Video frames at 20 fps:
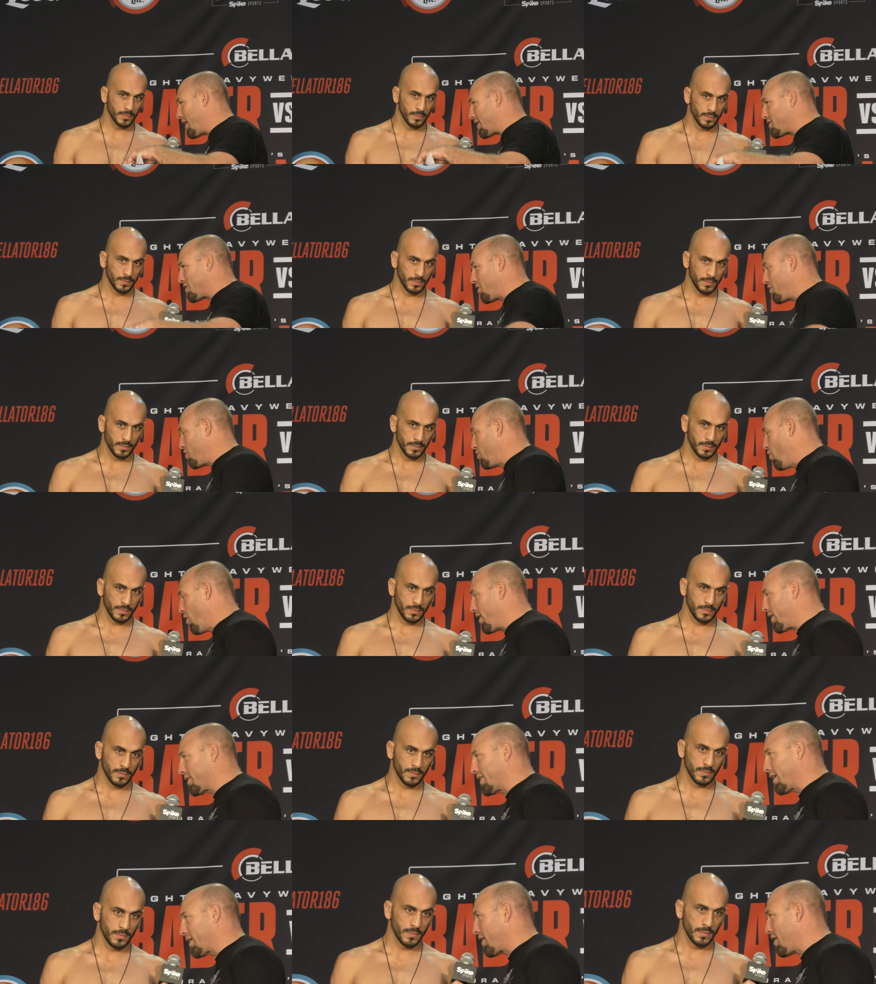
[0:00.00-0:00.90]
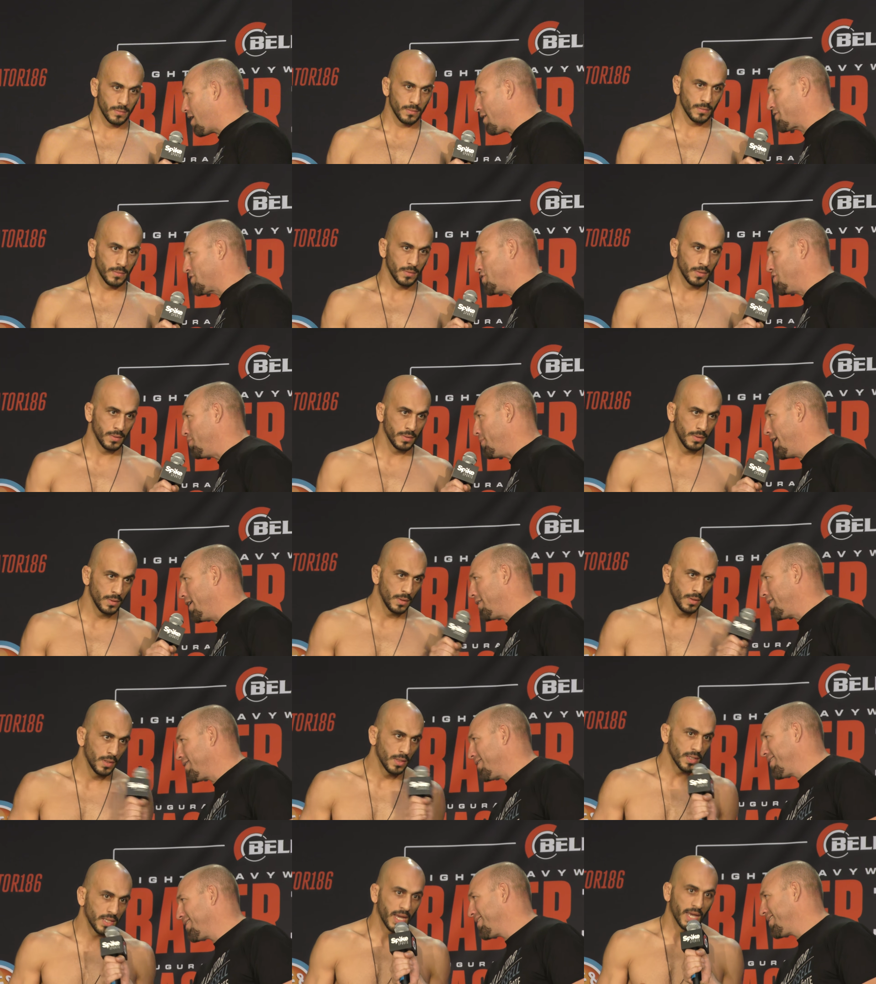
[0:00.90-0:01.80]
Speaker 1: that's how you want to kick it off too, man.
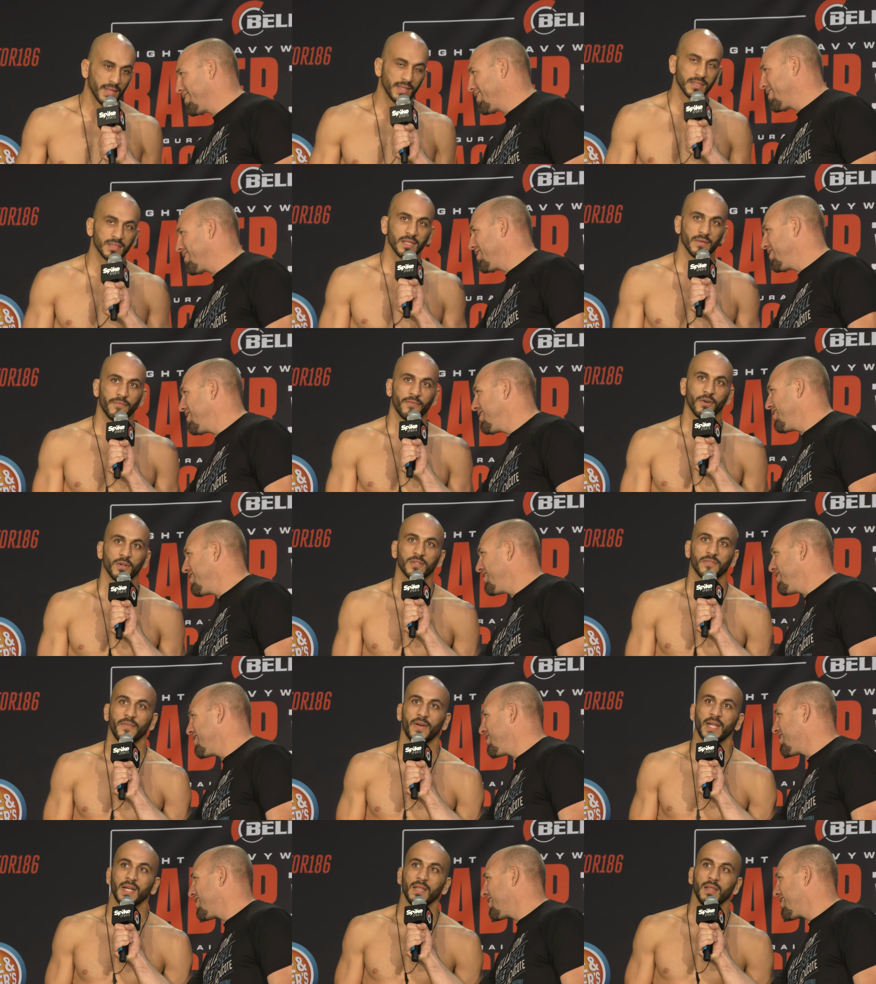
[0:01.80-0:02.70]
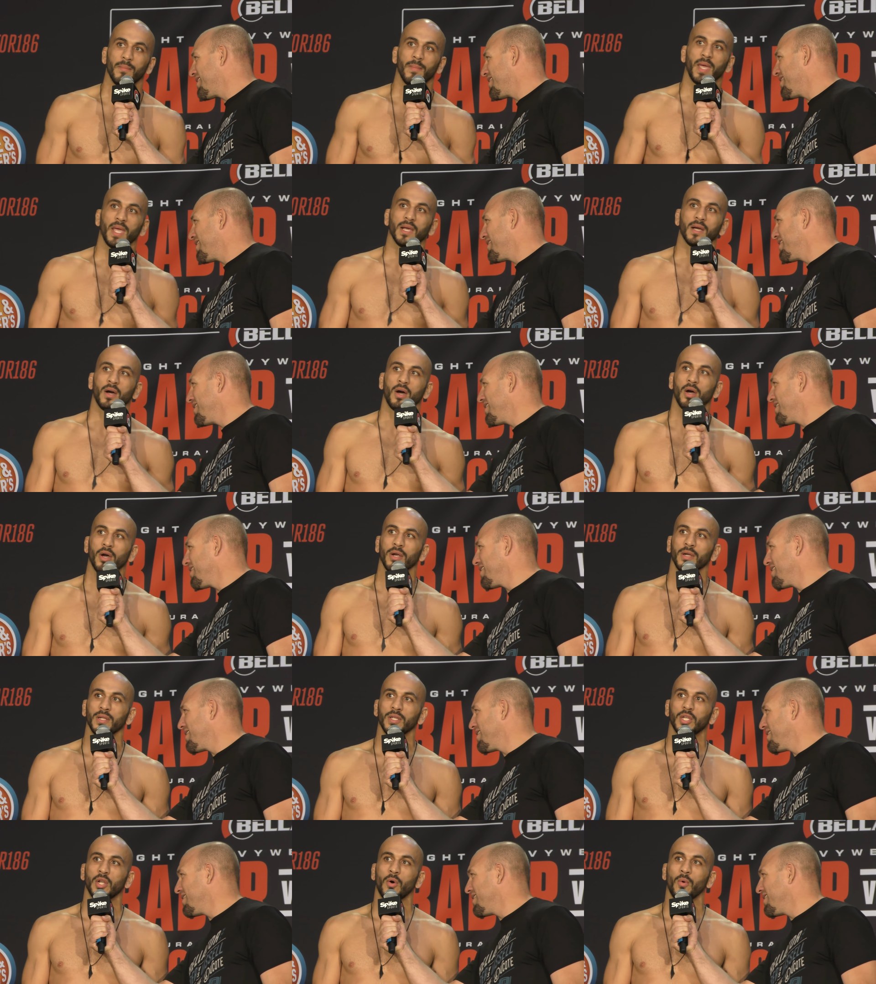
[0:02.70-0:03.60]
Speaker 2: Yeah, this is the first fight on the main
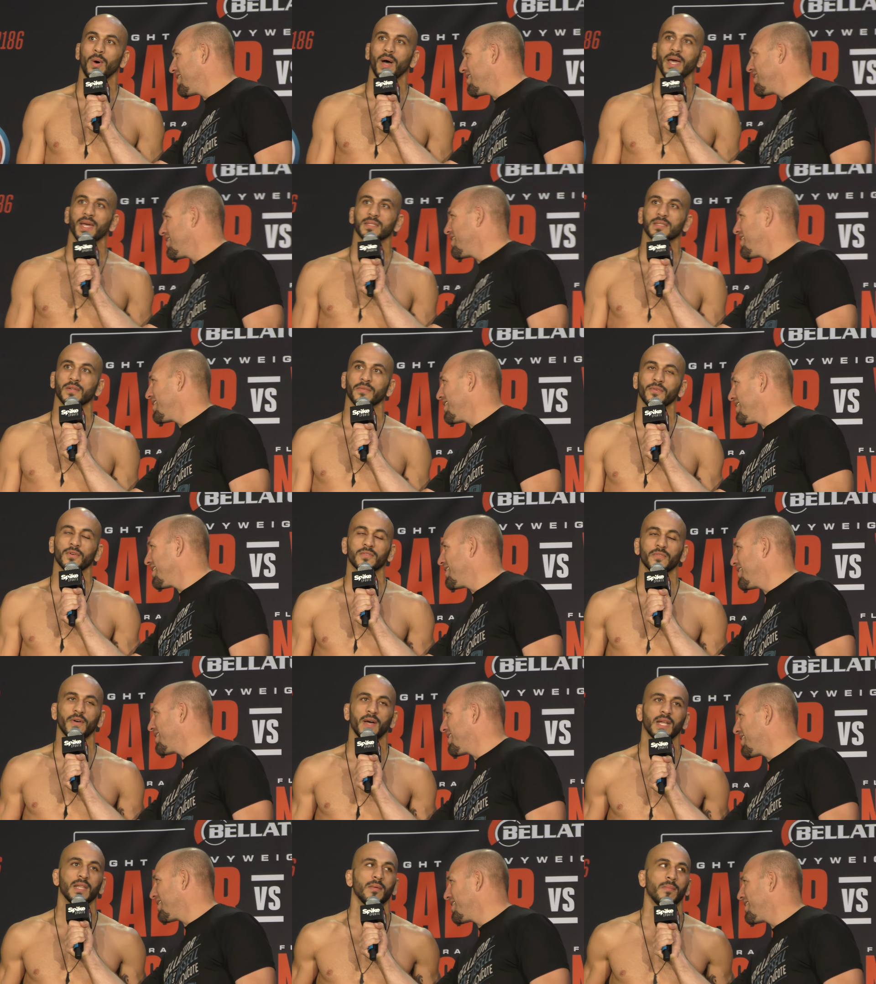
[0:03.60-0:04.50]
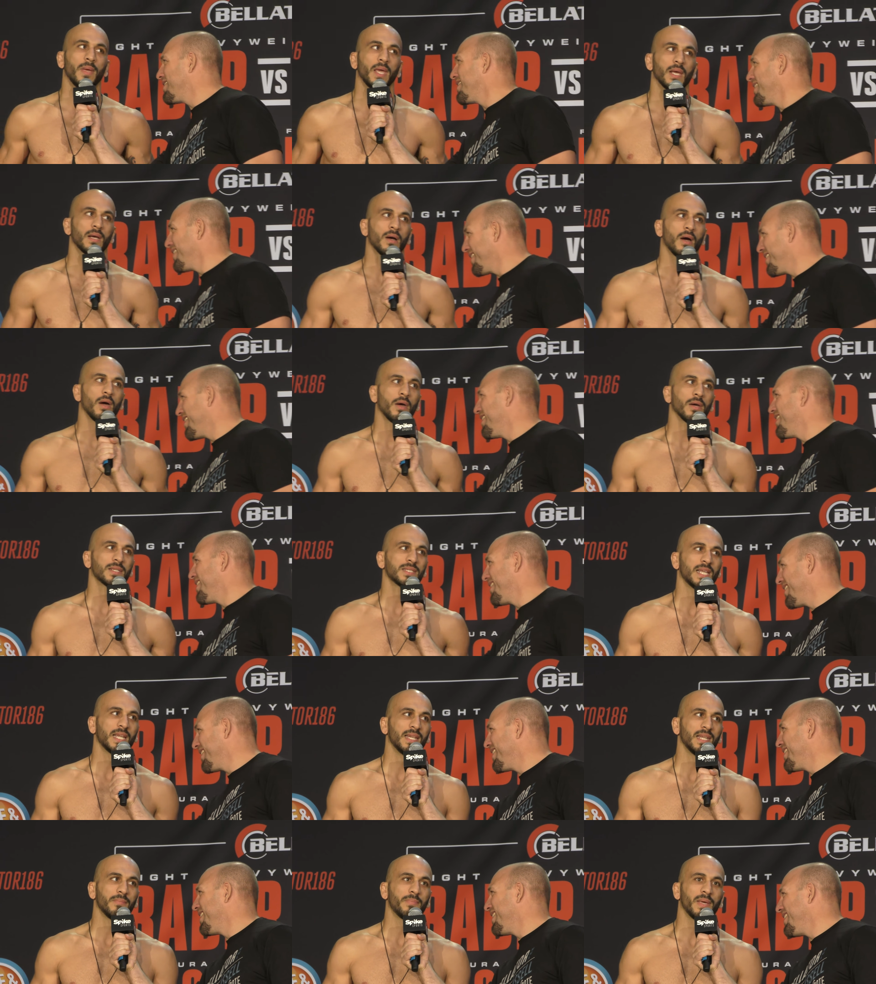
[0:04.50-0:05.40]
card. You know why it's the first fight on the main card? Because
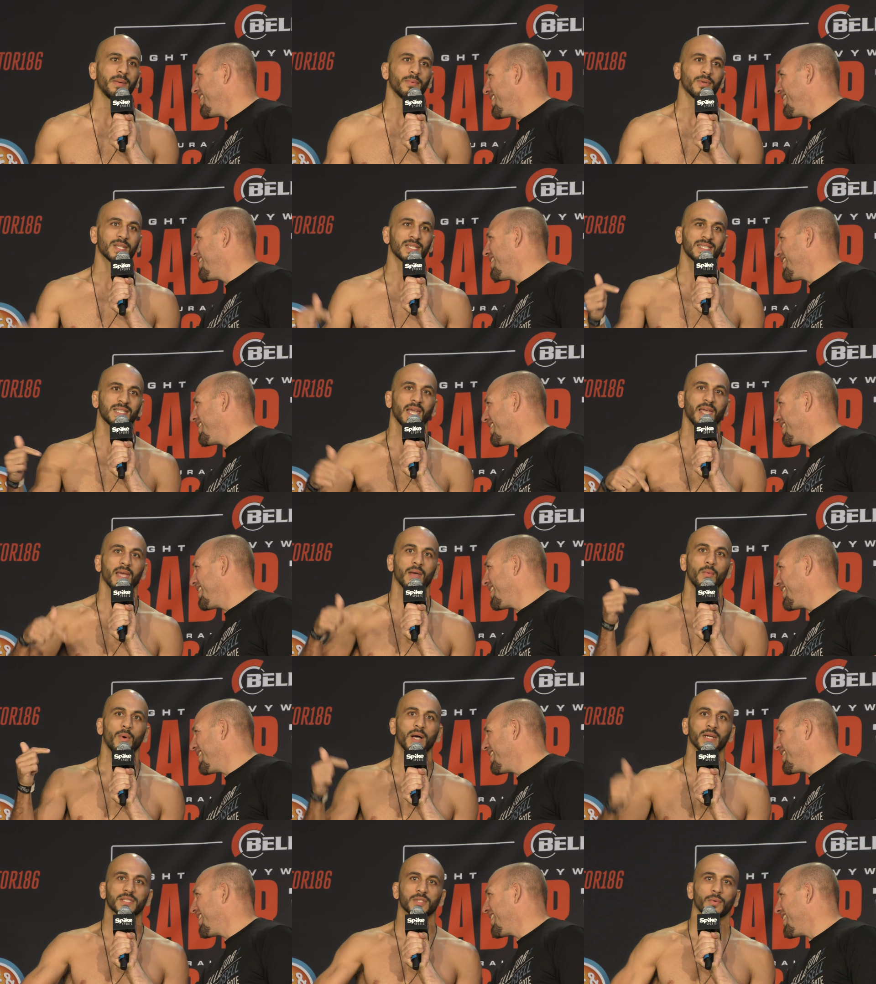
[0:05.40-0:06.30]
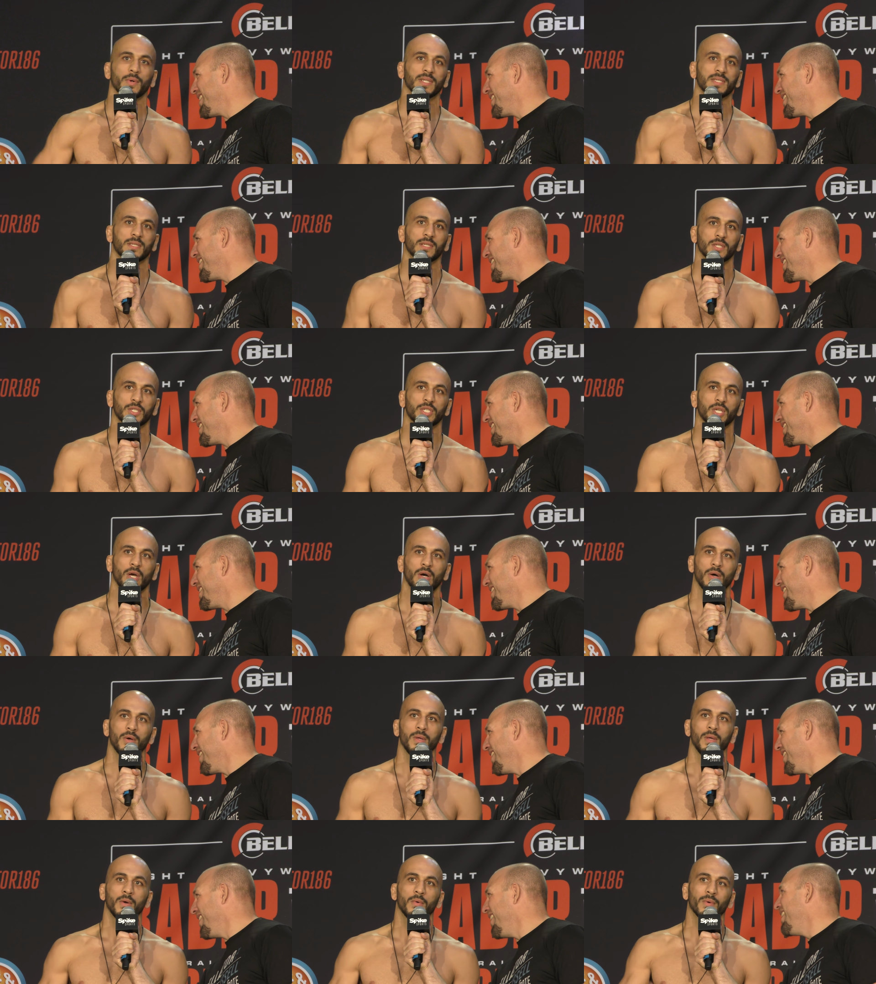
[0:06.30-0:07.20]
they need people to stay and watch the rest of the
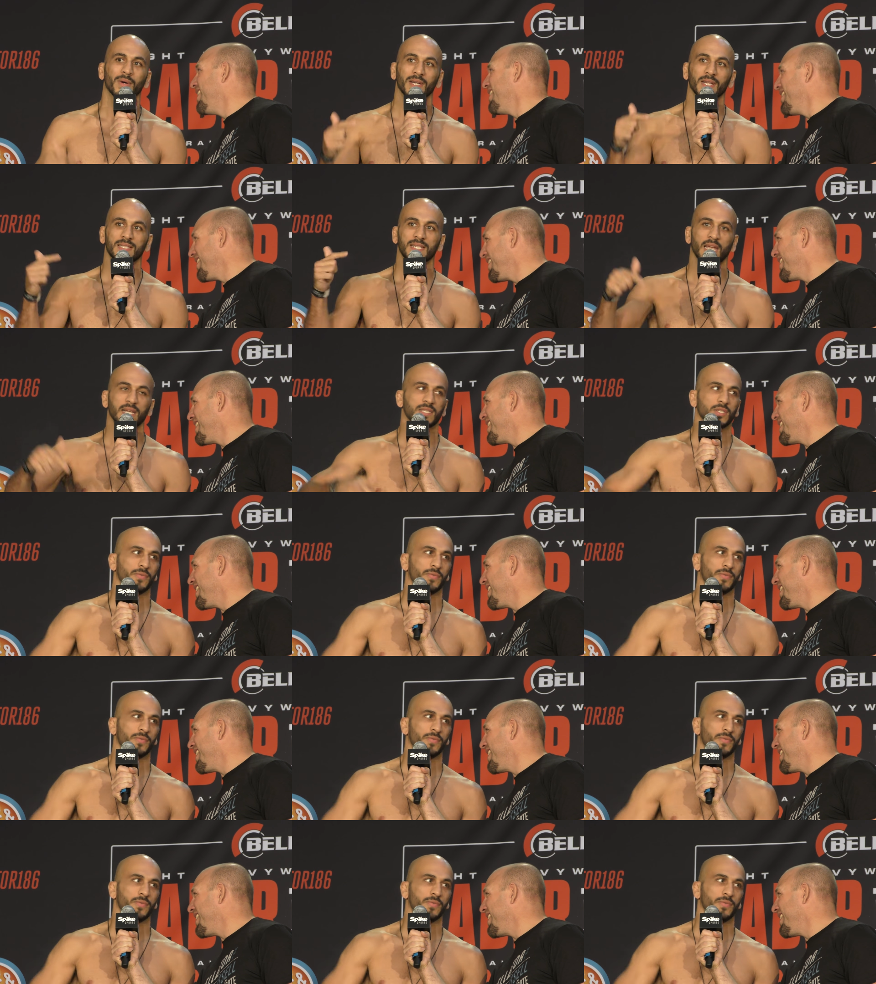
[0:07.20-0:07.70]
show. We're gonna take.